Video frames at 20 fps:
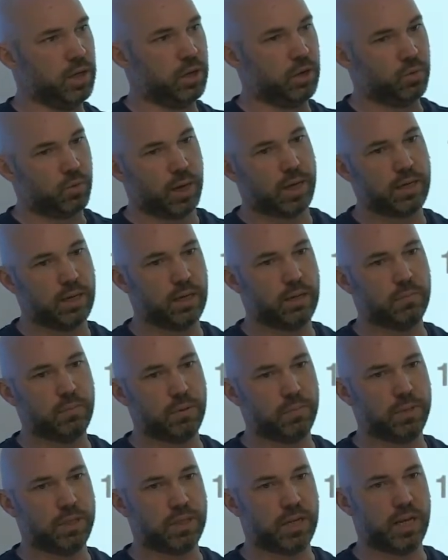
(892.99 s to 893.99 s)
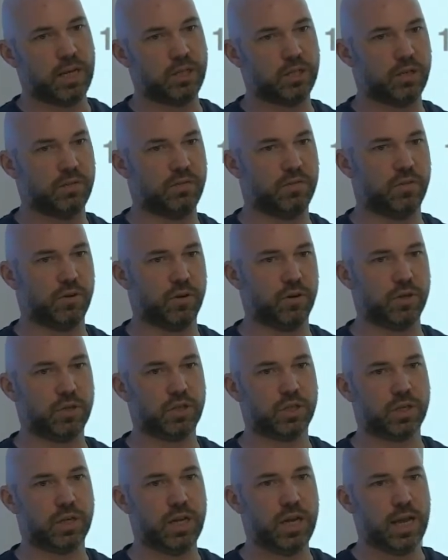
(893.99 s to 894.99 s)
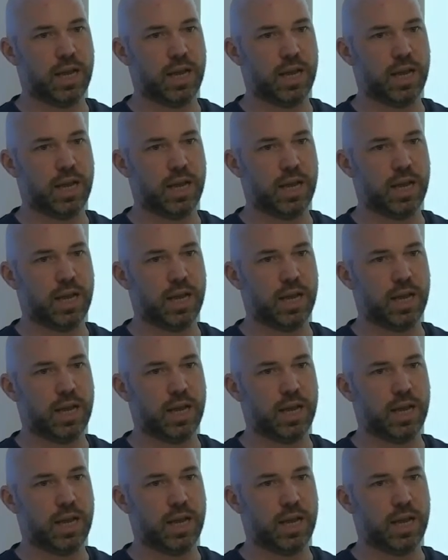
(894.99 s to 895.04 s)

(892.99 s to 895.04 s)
write an implementation first,